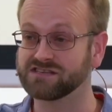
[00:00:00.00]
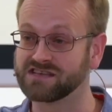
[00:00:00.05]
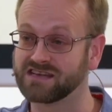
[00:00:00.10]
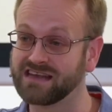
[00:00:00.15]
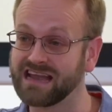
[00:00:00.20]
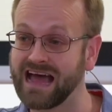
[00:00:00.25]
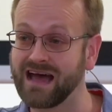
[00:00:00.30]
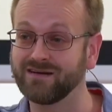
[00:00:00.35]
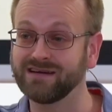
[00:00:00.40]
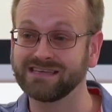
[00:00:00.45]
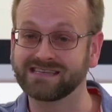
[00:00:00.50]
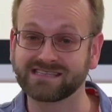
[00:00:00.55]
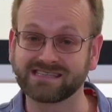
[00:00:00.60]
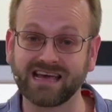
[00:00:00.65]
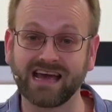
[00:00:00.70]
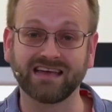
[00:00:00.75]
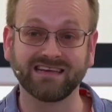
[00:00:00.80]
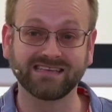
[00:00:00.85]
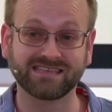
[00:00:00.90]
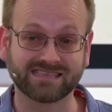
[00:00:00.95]
and now he's
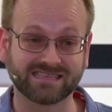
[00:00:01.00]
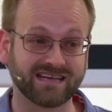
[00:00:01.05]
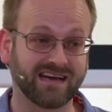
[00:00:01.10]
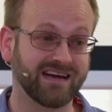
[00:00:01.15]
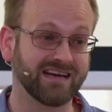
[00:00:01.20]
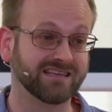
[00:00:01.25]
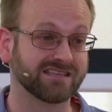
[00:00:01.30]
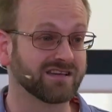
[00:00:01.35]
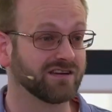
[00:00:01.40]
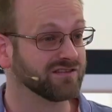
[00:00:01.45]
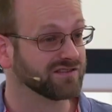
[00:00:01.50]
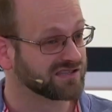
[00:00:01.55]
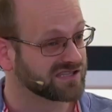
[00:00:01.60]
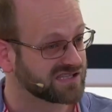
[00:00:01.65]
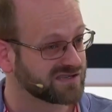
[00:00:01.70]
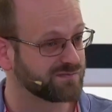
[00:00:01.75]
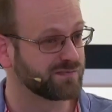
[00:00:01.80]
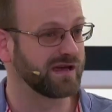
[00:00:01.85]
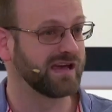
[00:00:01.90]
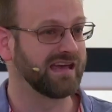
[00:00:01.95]
set his sights on
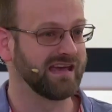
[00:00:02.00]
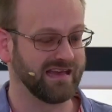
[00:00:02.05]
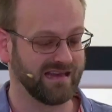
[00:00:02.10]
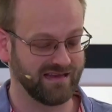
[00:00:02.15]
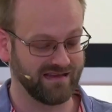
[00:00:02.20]
Spain.